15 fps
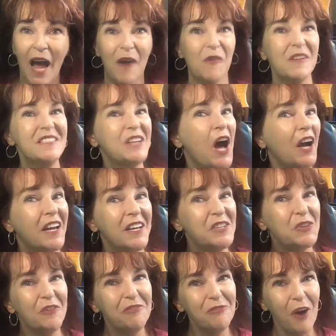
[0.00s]
was talking
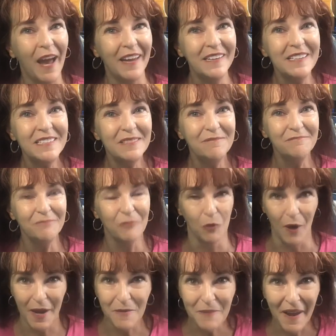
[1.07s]
to a friend,
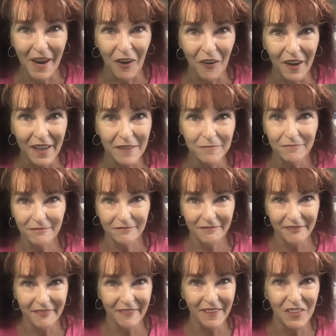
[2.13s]
Ray Perry,
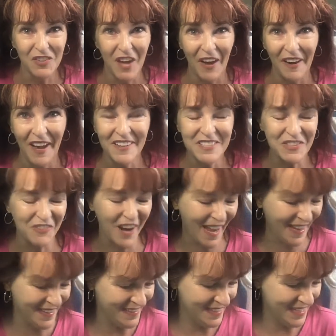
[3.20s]
shout out to
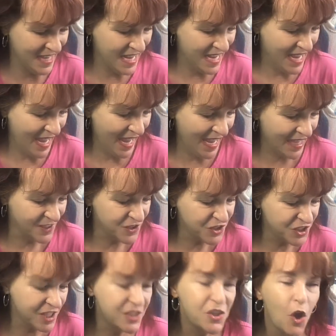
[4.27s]
Ray, and
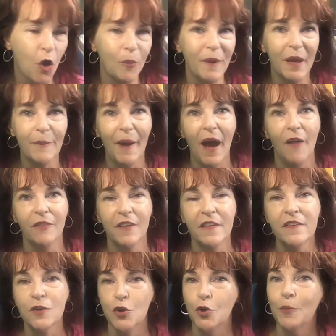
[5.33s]
she told me about
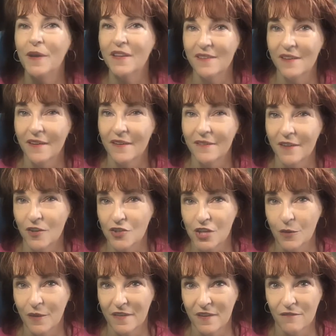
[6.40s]
this new business that
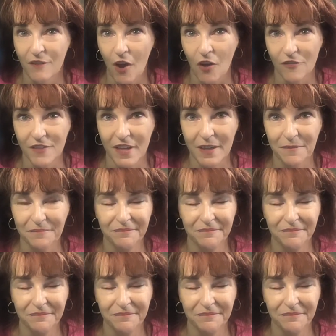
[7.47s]
she was involved in.